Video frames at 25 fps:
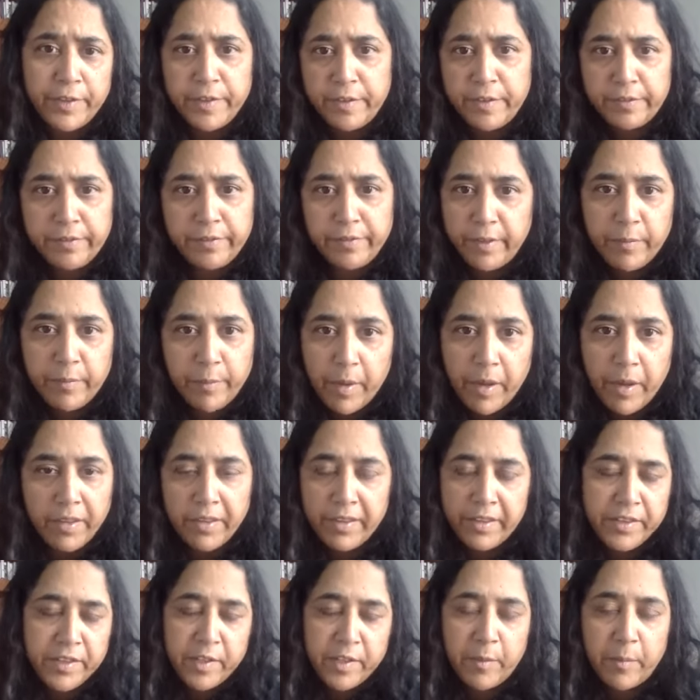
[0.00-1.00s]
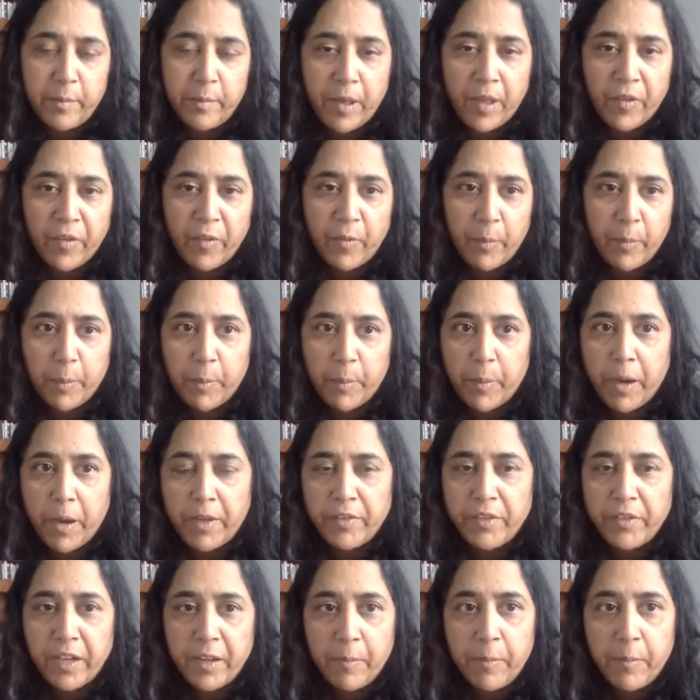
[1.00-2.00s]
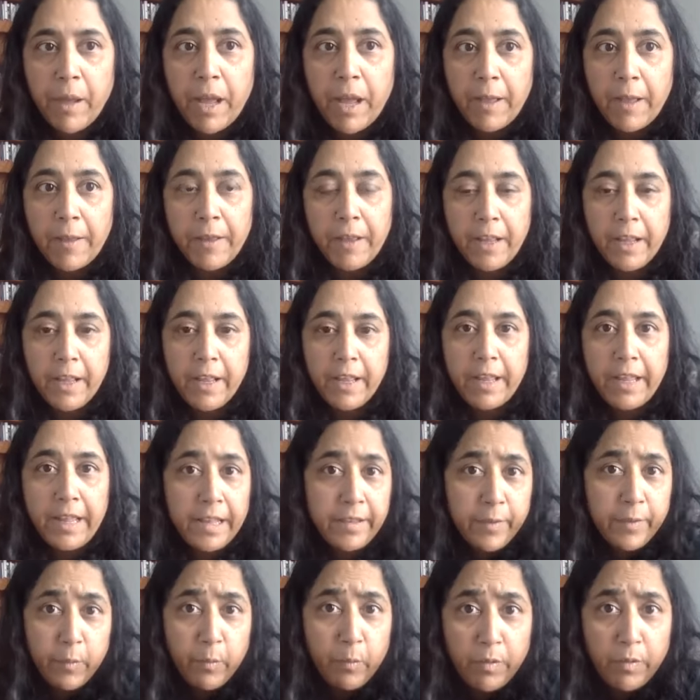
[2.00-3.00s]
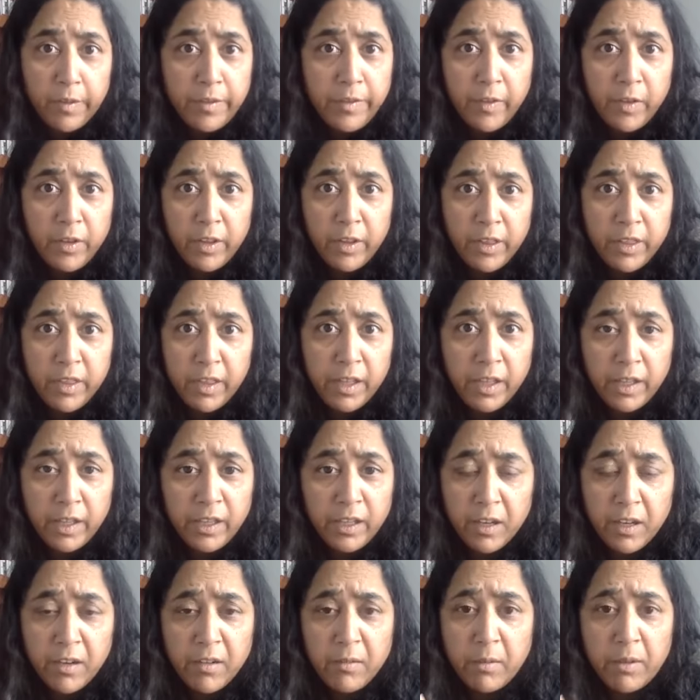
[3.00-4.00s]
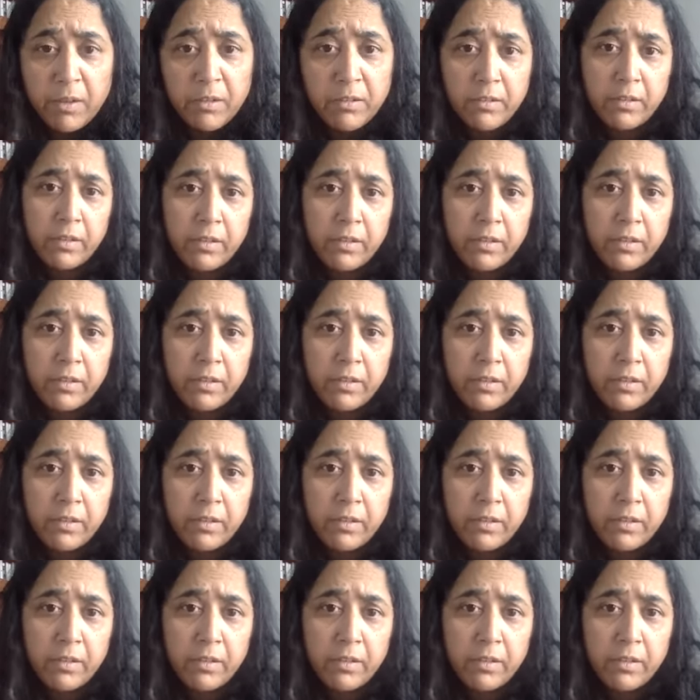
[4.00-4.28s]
It's an impossible project, but it's the only thing I care about.